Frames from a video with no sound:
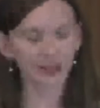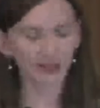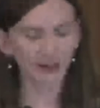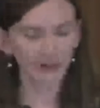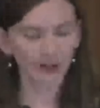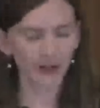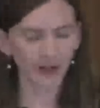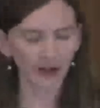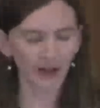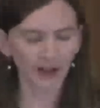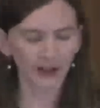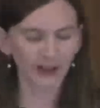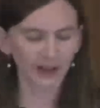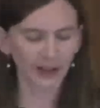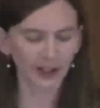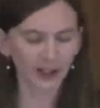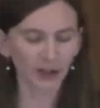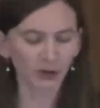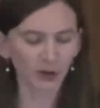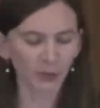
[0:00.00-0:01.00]
of the
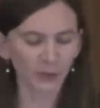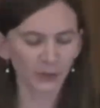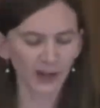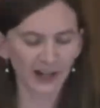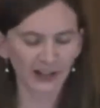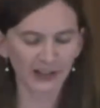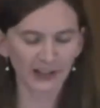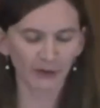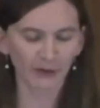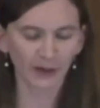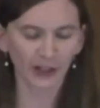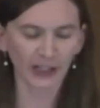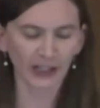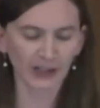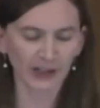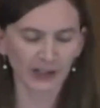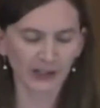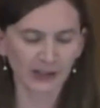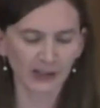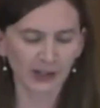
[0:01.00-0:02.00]
online group
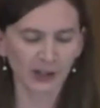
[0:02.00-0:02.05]
activities,